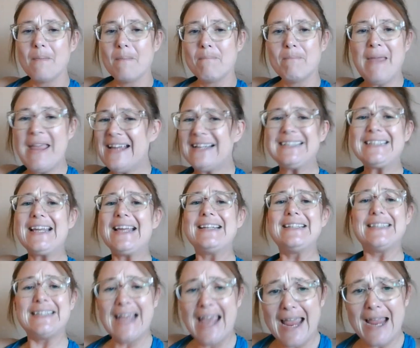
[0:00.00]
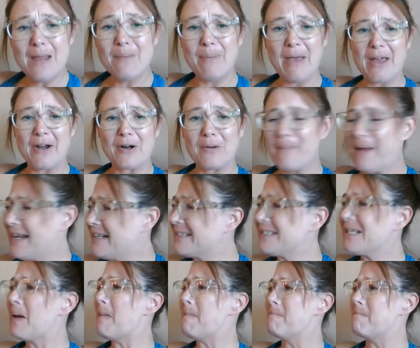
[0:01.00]
Make today better. Make
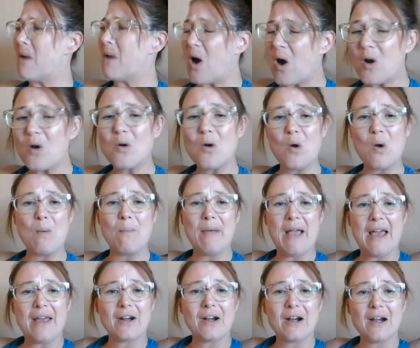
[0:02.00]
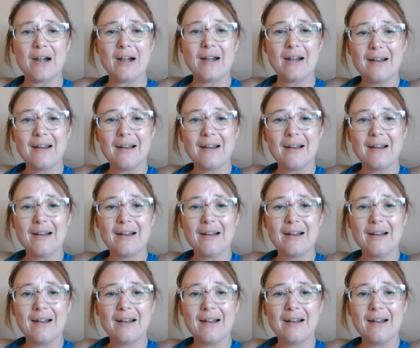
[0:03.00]
tomorrow better."